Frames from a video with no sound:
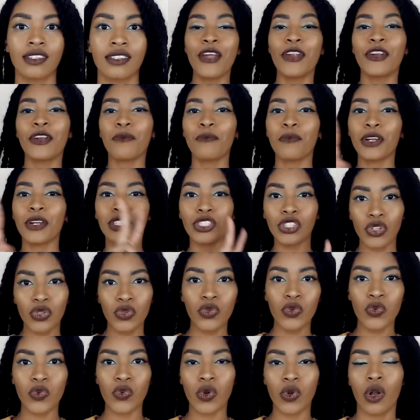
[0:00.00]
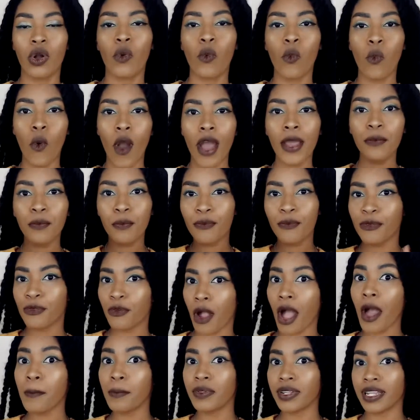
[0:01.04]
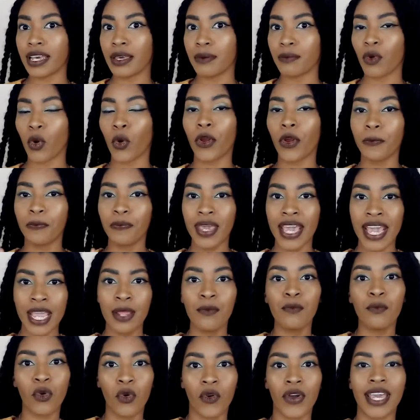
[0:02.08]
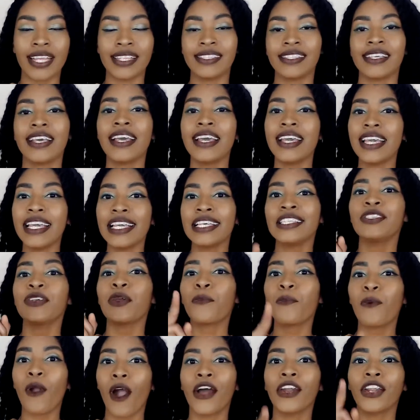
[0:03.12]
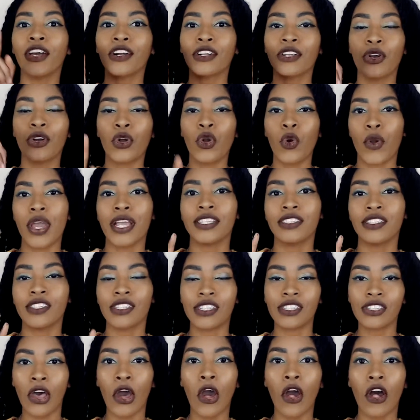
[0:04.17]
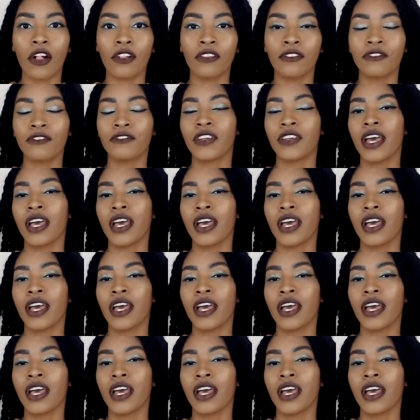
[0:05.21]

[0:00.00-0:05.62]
Number 2, what problem or pain point is your product going to solve?